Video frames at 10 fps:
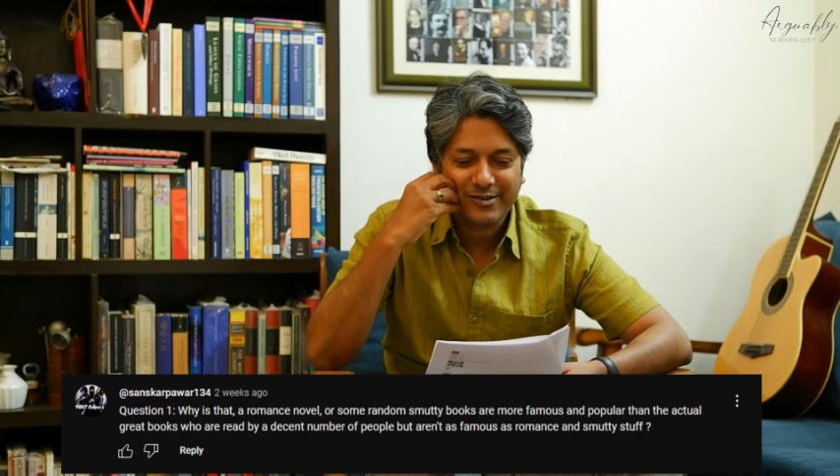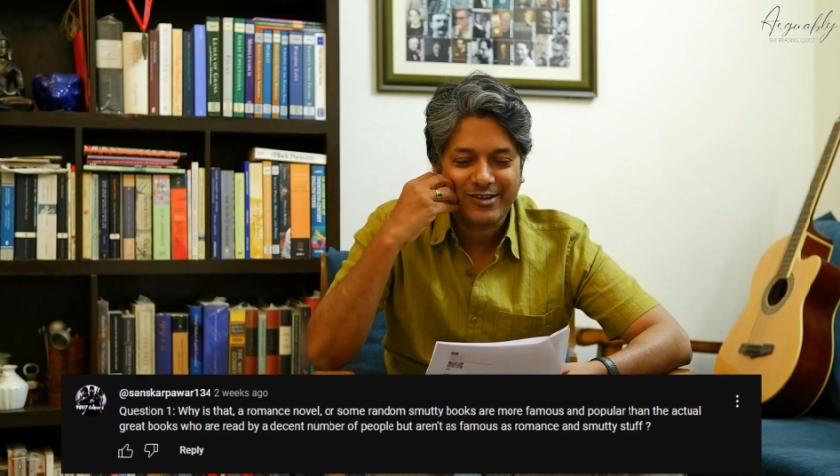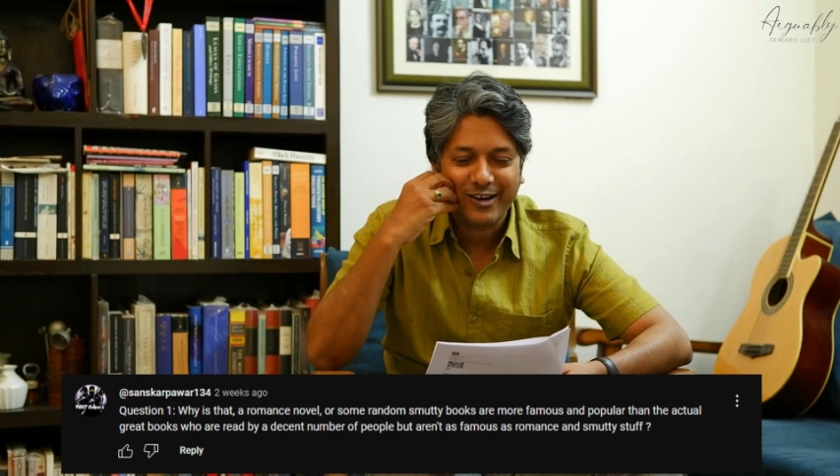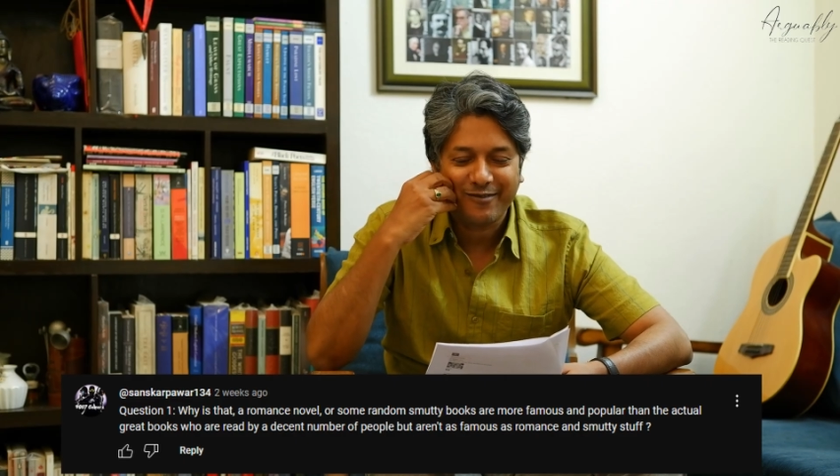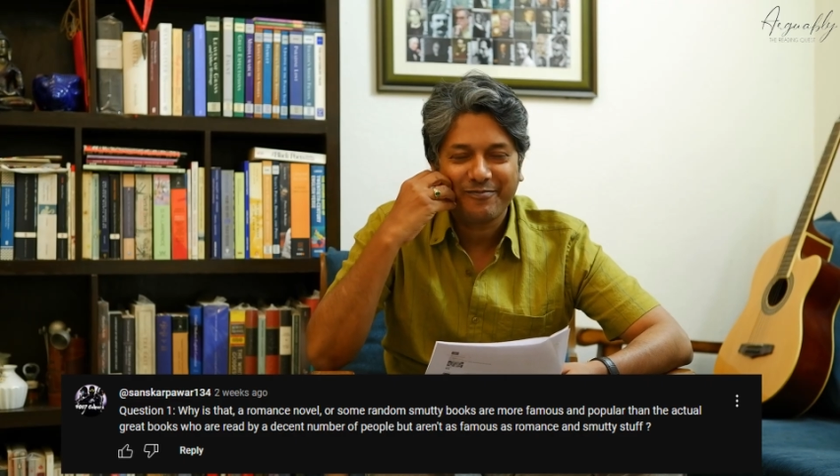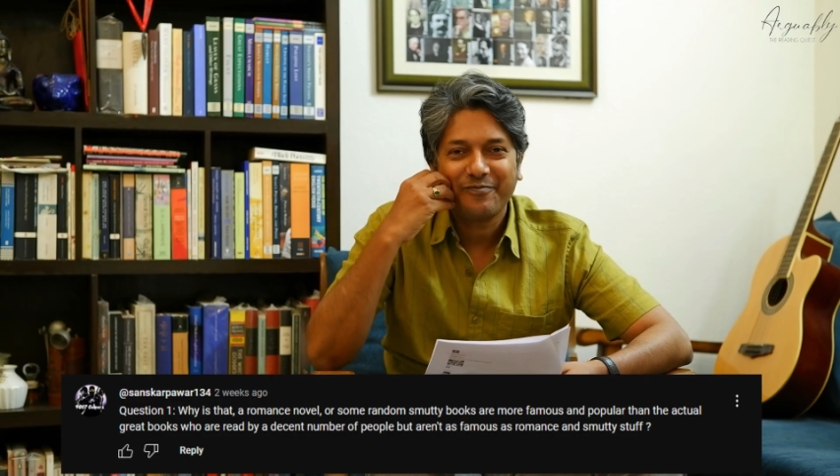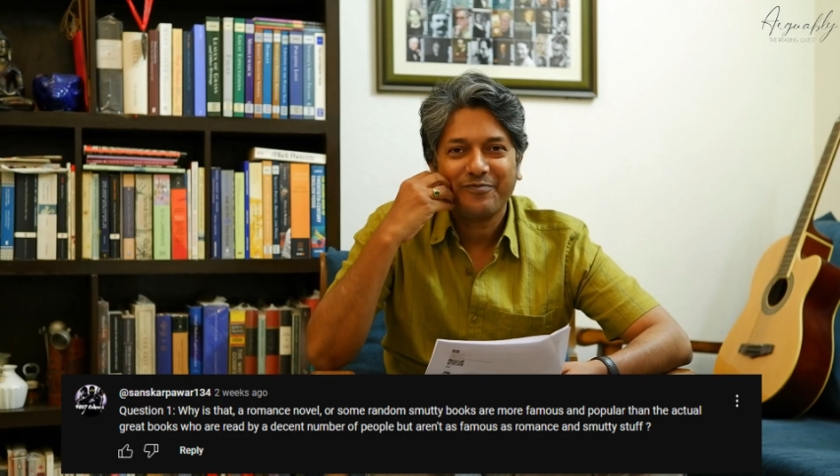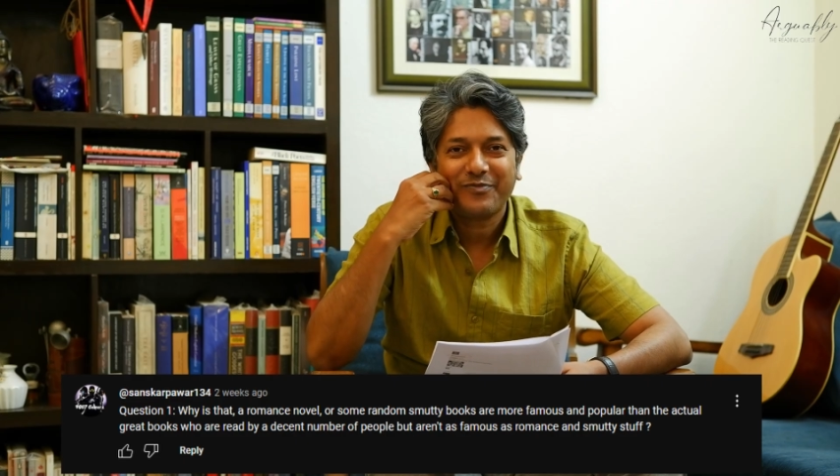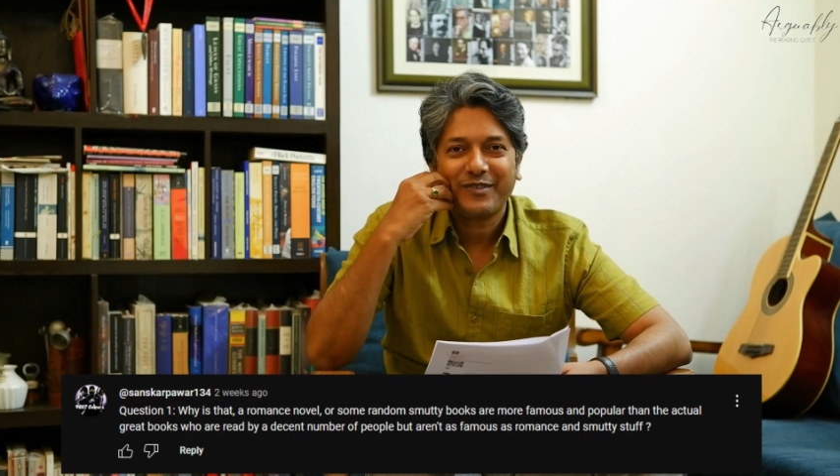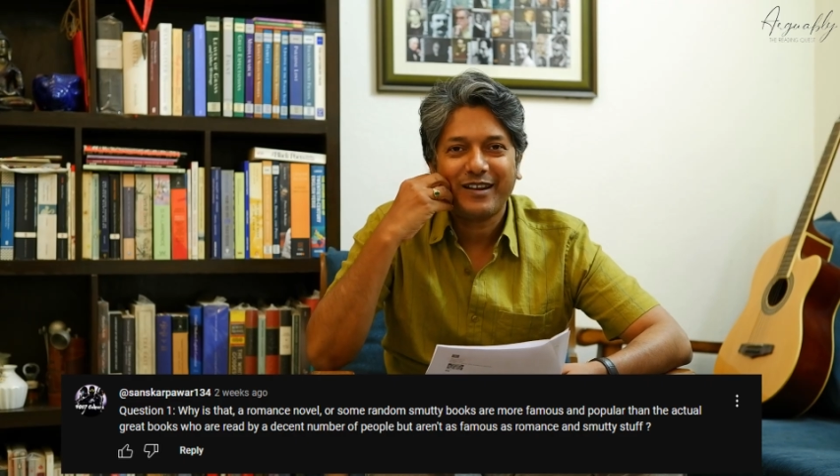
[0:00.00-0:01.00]
Sanskar,
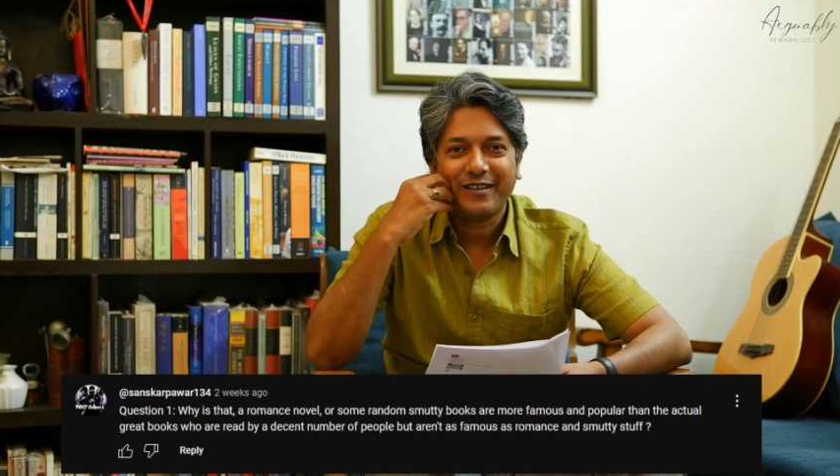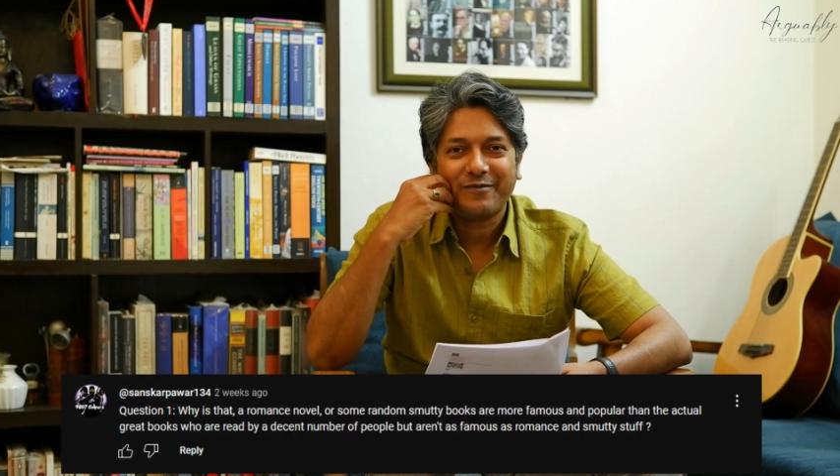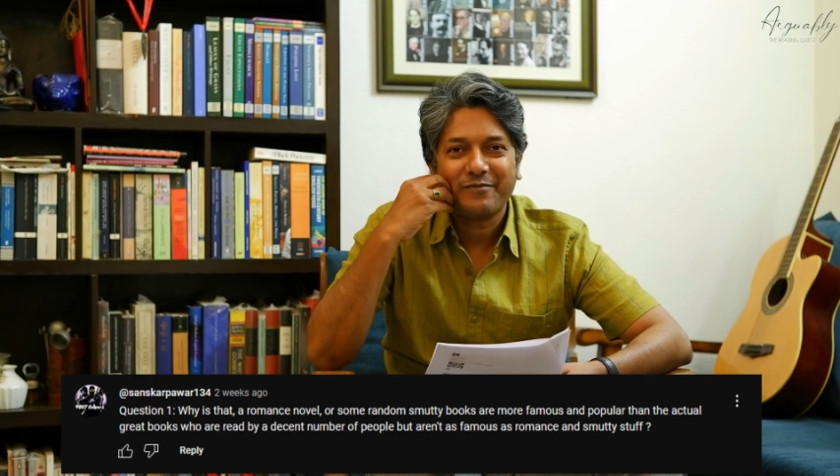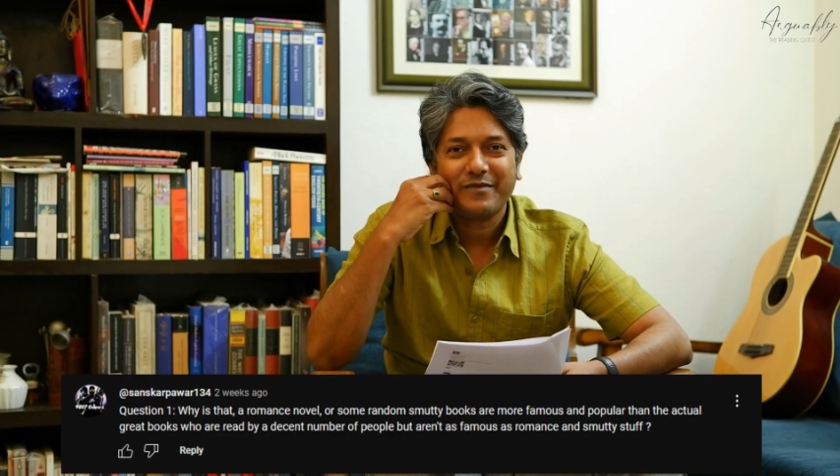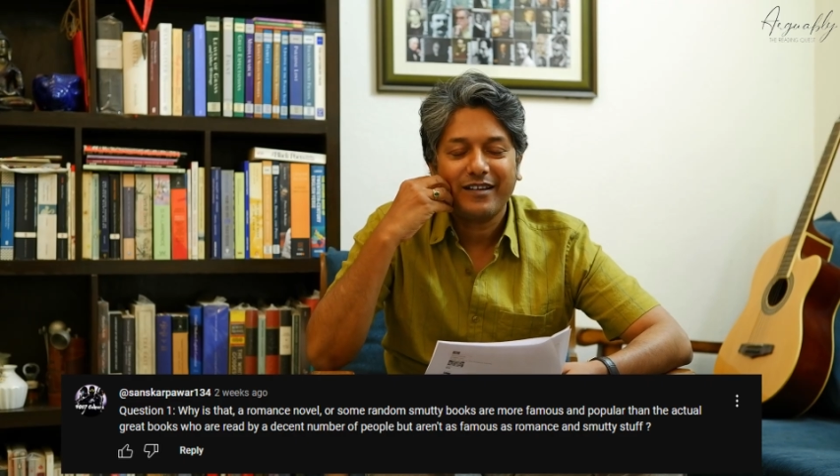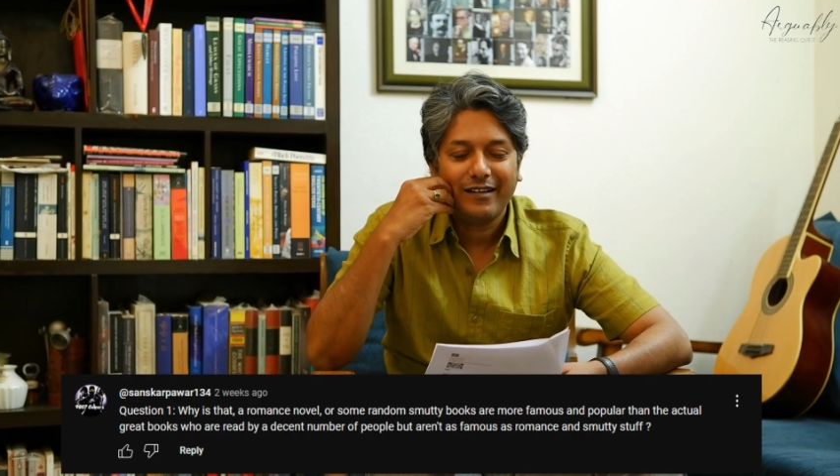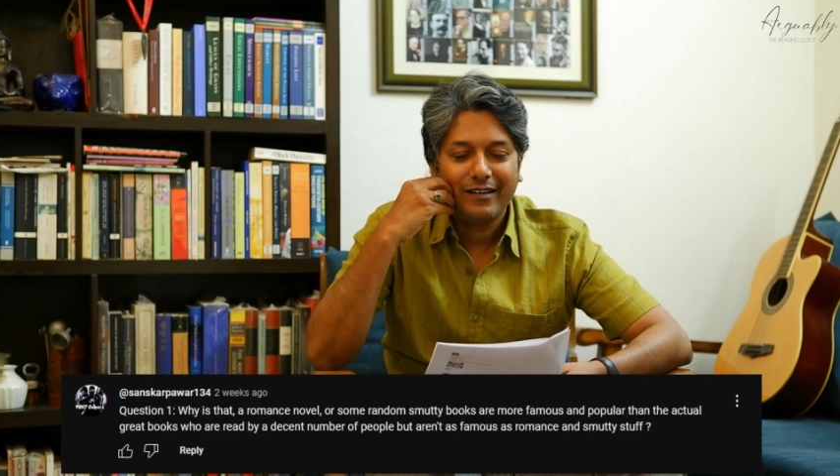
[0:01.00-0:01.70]
right?